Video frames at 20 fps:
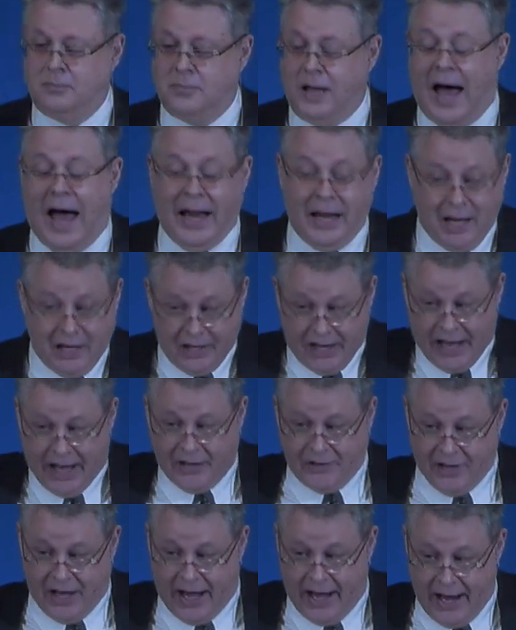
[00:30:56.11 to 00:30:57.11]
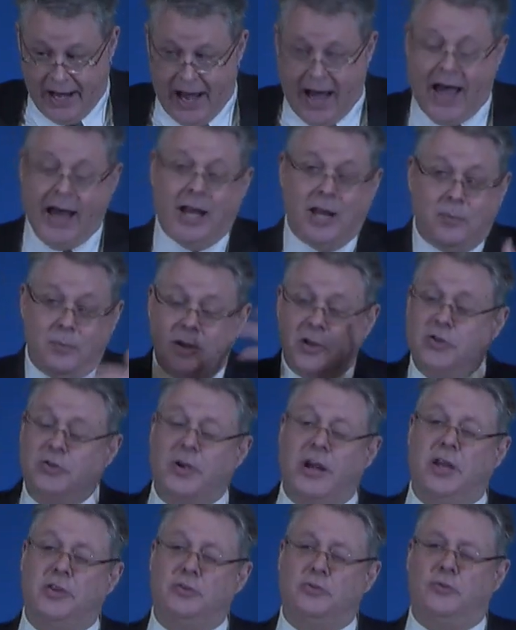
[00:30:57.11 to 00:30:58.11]
I could not die. I could be
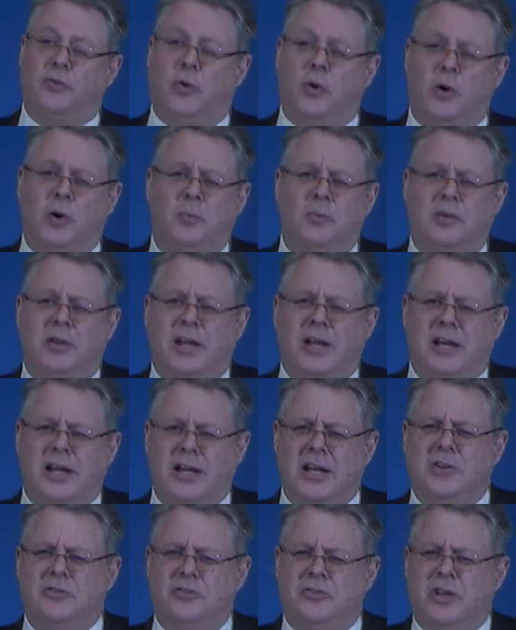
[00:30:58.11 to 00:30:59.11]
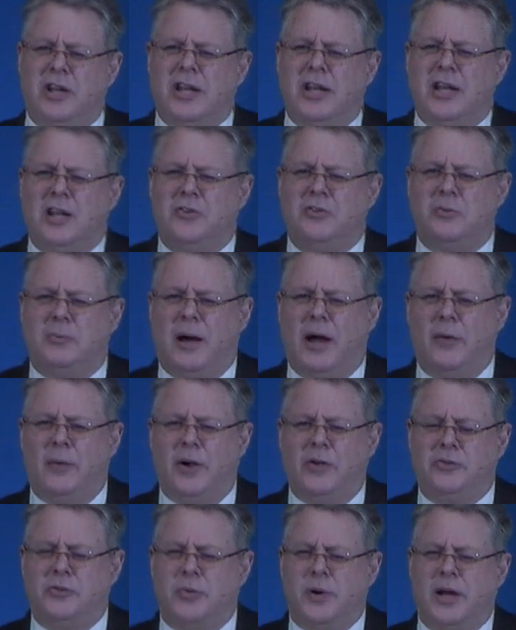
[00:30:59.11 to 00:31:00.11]
transformed in an instant into my
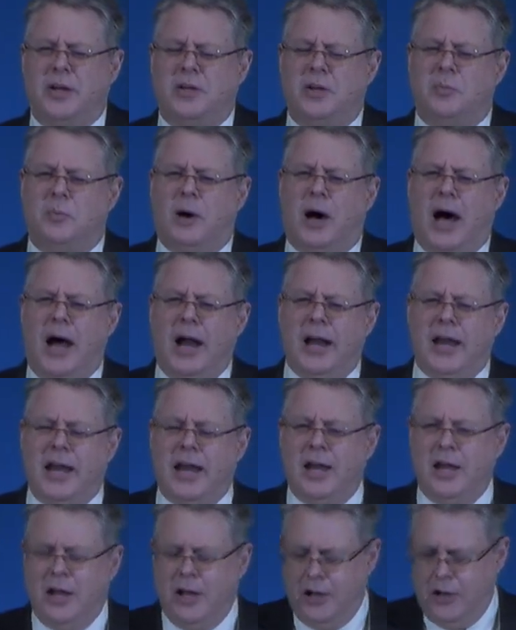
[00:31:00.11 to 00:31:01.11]
resurrected body,